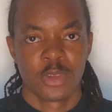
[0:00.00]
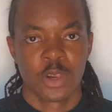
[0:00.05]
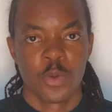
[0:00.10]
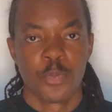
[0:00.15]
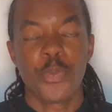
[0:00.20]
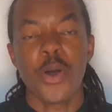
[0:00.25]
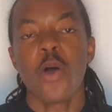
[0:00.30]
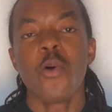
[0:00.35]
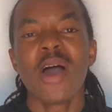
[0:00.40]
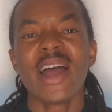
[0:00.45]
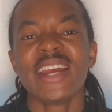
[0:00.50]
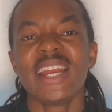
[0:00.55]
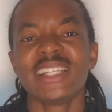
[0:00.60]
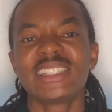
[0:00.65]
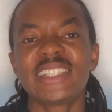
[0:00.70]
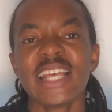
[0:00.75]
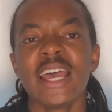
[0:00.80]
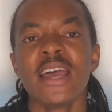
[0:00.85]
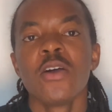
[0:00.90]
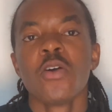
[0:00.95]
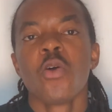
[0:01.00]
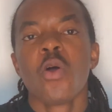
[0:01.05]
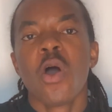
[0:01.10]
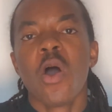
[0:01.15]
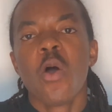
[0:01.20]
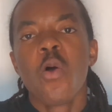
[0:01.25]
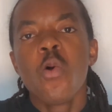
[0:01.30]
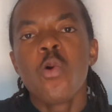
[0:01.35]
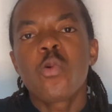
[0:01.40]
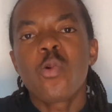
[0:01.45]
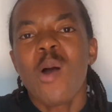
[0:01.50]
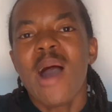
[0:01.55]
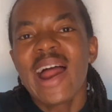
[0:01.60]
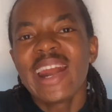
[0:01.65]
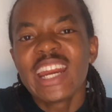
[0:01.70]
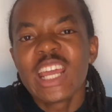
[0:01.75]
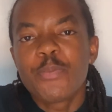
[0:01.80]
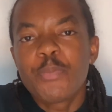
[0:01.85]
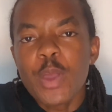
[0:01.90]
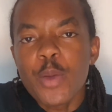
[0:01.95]
But when they say
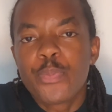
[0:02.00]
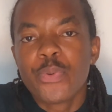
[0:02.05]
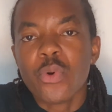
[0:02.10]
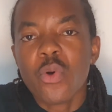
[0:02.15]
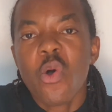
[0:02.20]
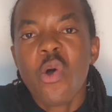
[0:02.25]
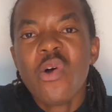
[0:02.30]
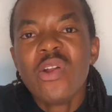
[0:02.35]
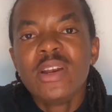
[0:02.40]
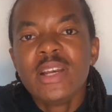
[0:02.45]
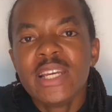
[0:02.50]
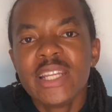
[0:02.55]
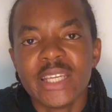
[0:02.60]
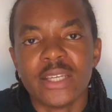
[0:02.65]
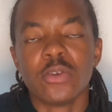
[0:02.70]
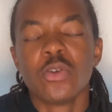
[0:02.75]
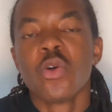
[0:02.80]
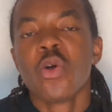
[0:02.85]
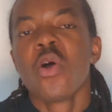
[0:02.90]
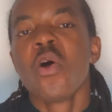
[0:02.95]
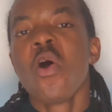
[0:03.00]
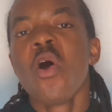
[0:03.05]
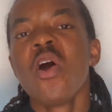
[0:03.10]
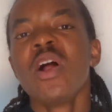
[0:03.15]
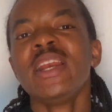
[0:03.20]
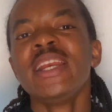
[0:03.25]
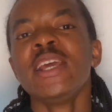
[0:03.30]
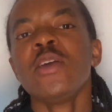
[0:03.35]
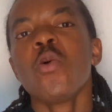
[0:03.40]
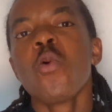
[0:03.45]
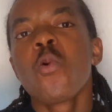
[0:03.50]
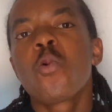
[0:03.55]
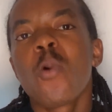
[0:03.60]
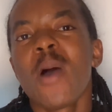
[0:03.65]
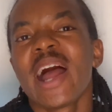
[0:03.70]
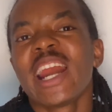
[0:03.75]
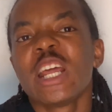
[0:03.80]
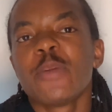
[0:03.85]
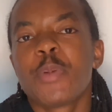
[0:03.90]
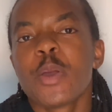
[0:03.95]
Ukwuani people only
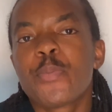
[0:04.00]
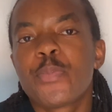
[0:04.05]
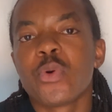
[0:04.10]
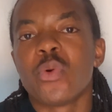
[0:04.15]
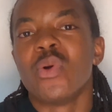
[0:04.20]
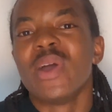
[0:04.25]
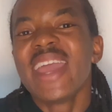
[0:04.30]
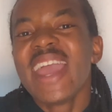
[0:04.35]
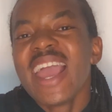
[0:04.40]
Ukwuani people,